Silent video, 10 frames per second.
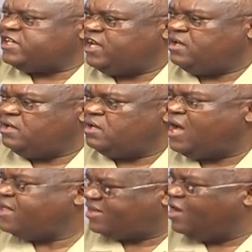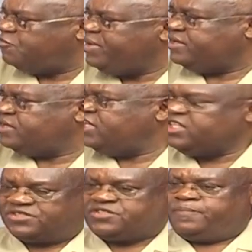in as the government
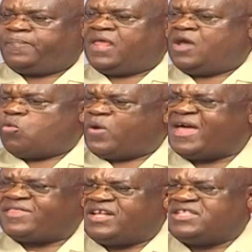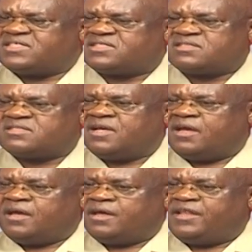is where there is,
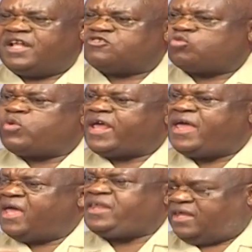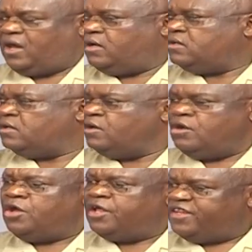there is gray area,
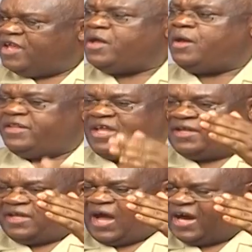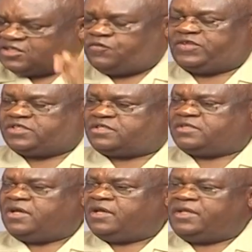the, the, the activists,
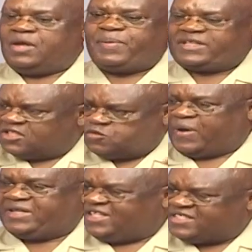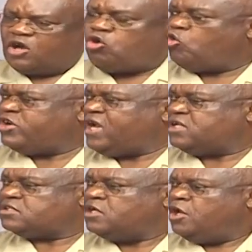the participants, the
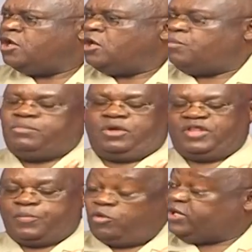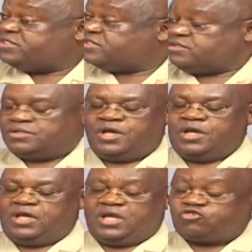stakeholders, the police,
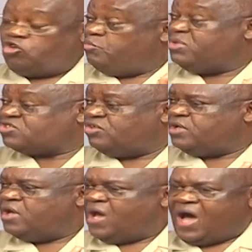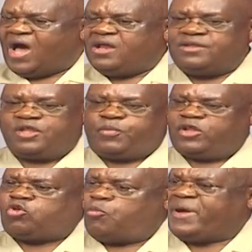electoral commission, and the
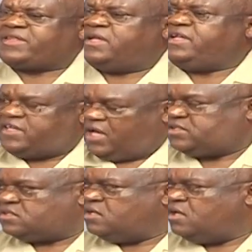political party leaders.